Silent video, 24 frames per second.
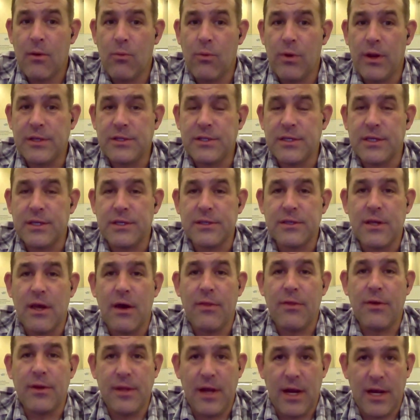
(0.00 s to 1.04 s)
which is
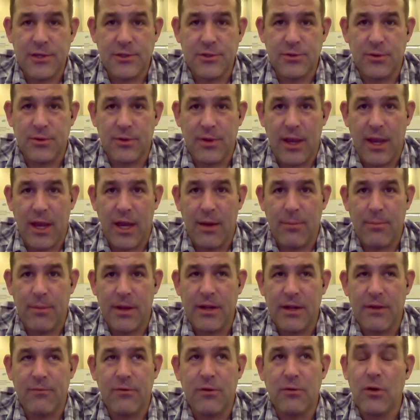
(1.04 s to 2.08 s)
the nostril cam.
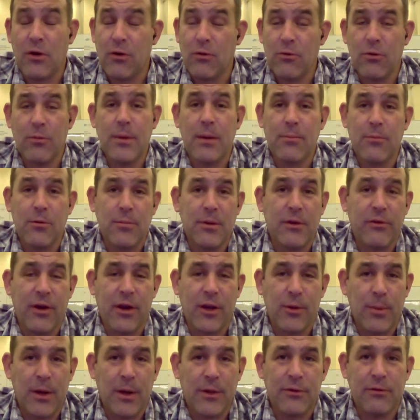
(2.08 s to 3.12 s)
And if you don't remember me
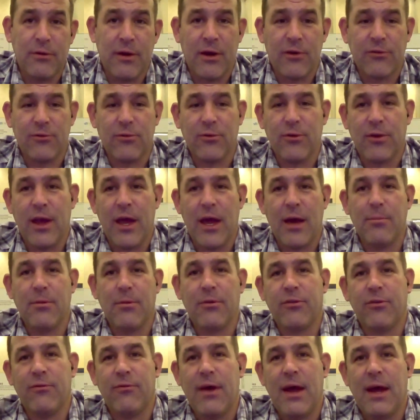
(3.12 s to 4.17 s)
talking about the nostril cam,
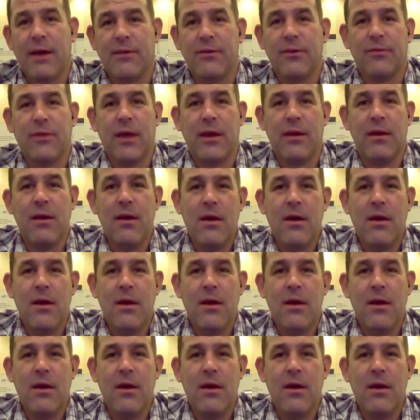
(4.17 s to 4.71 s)
it's oh, the fact that I they